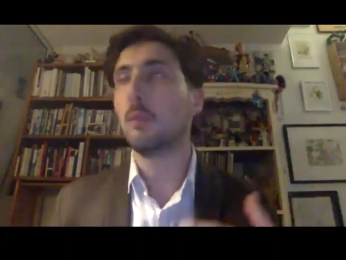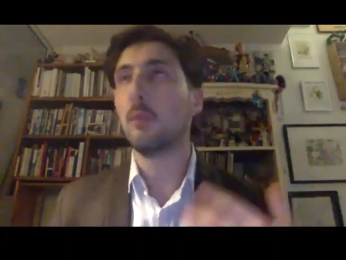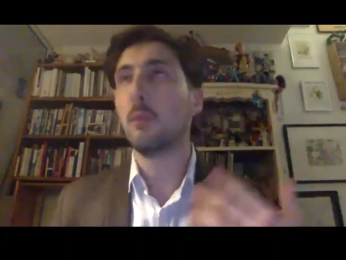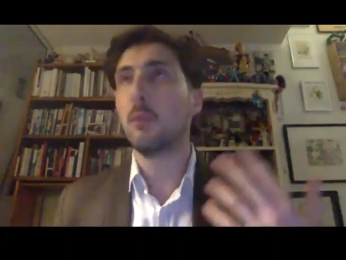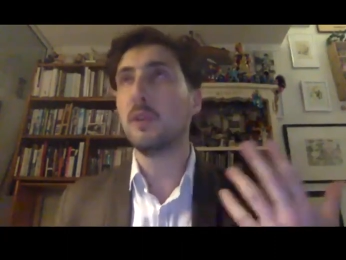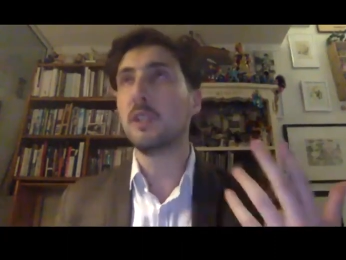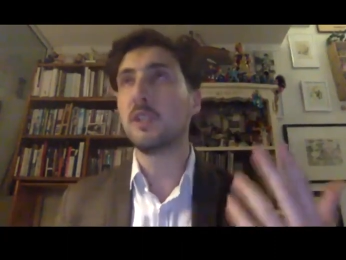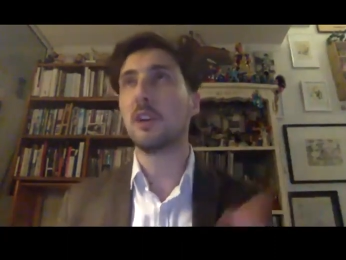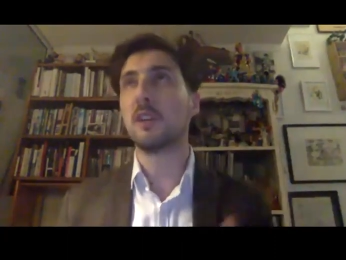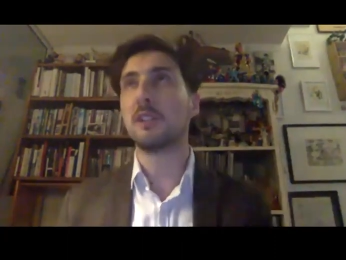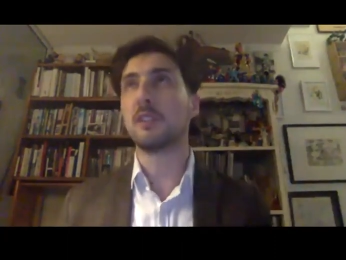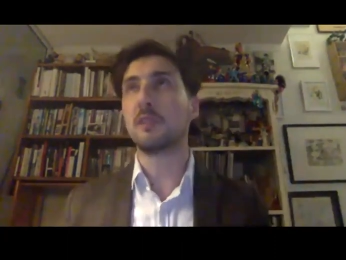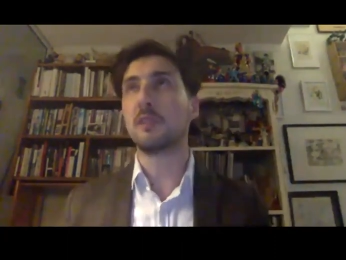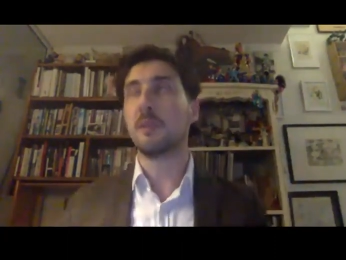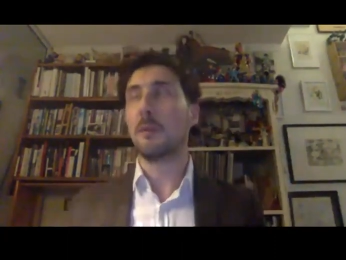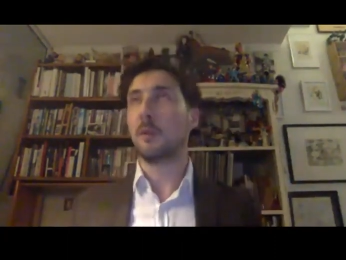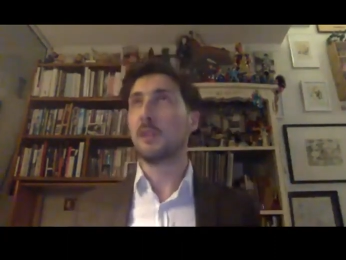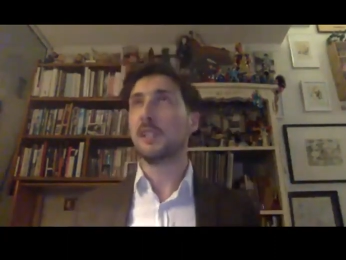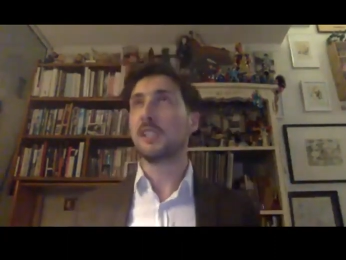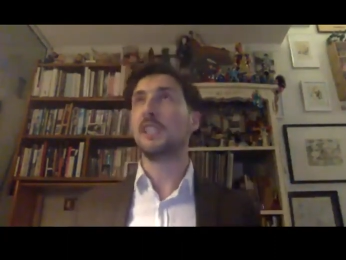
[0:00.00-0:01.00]
we talked
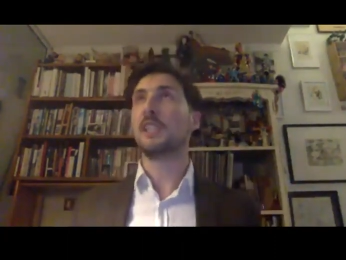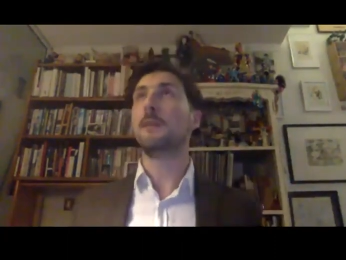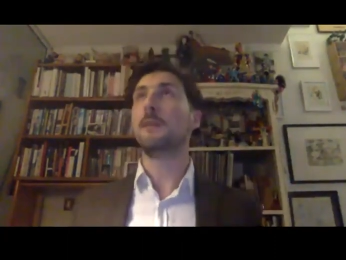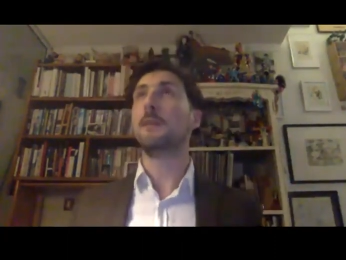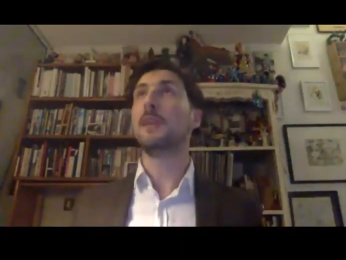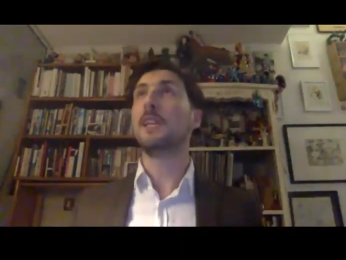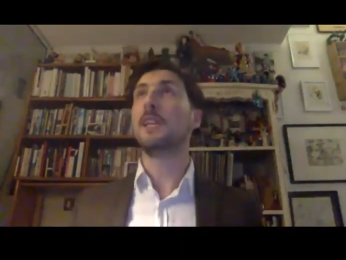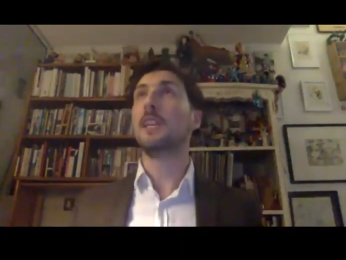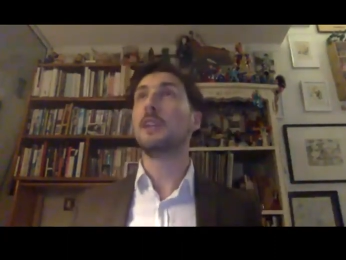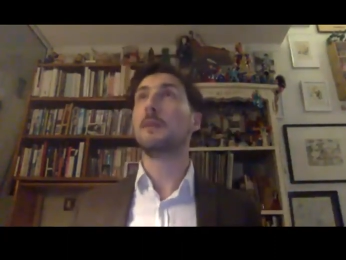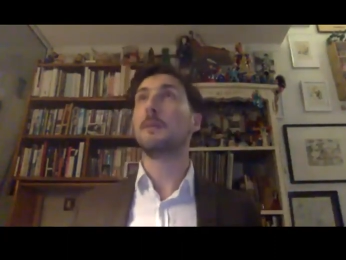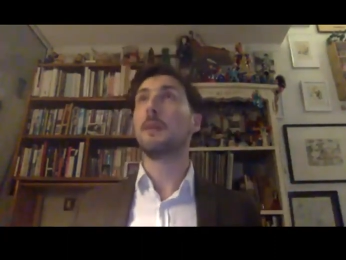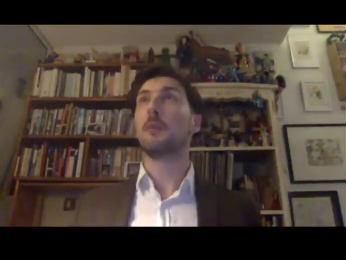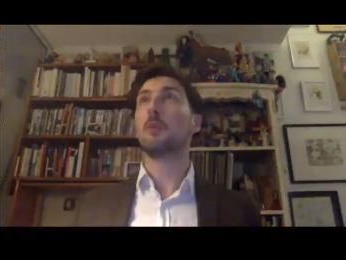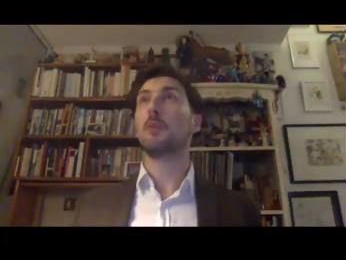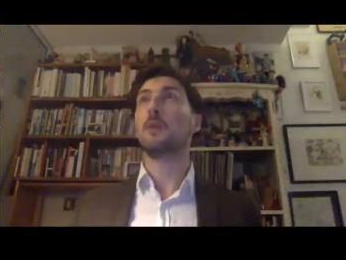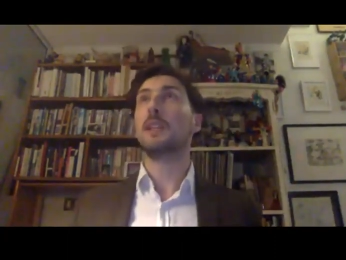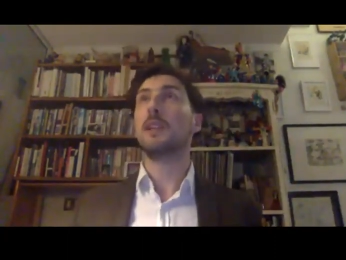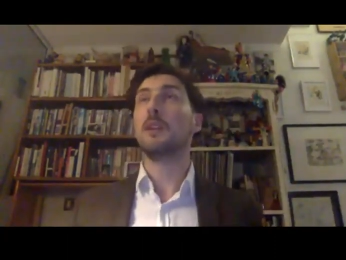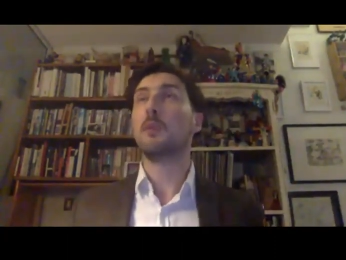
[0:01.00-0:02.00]
about this in the beginning, but
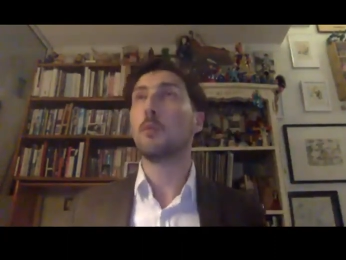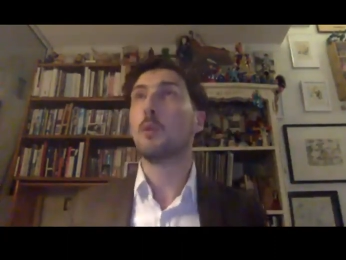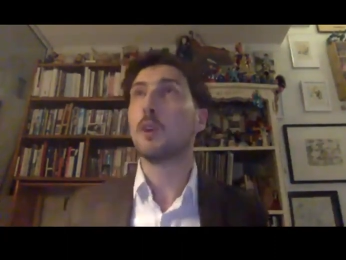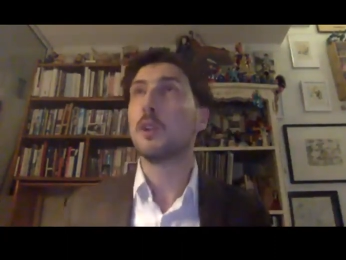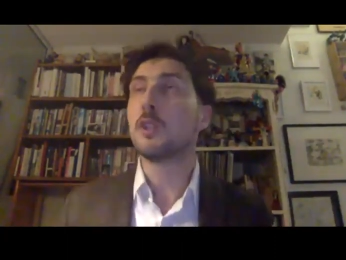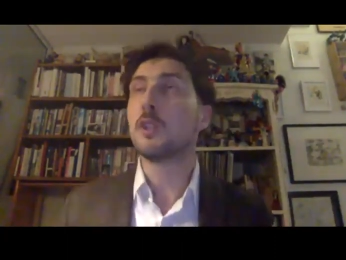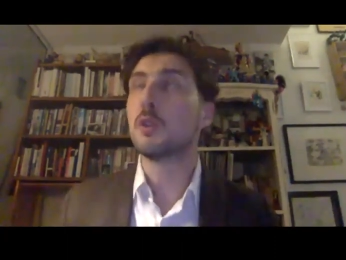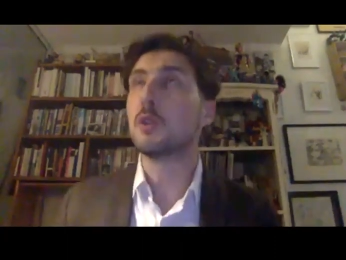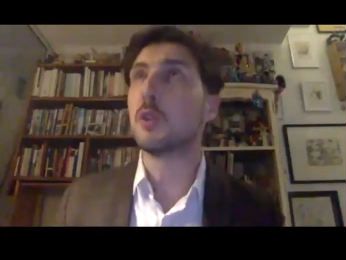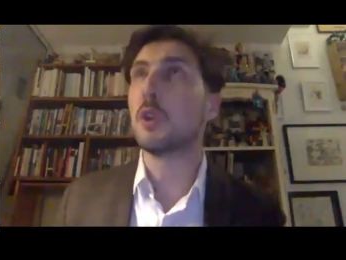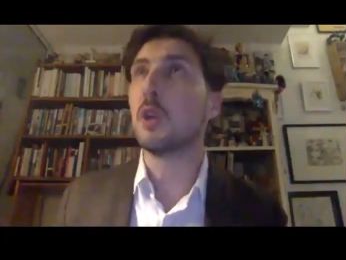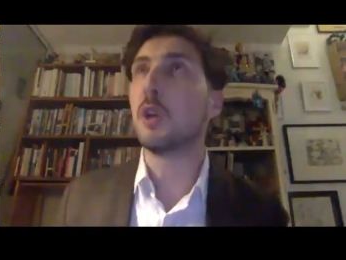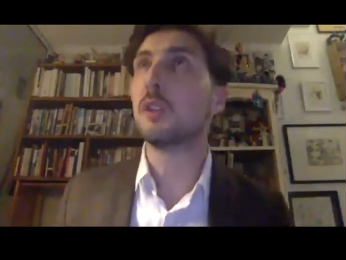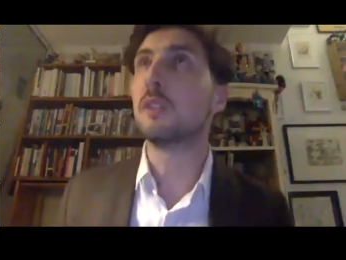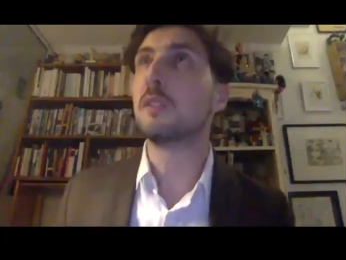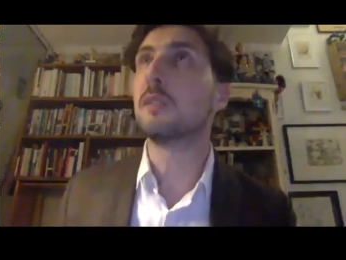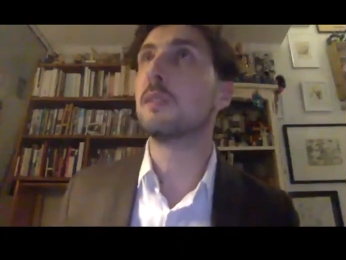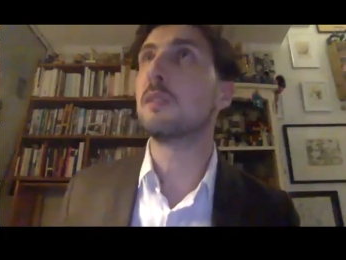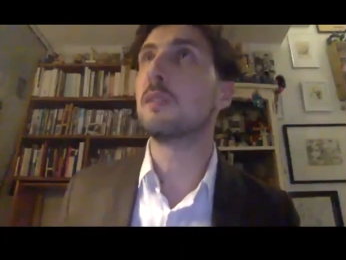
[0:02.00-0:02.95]
we didn't want to talk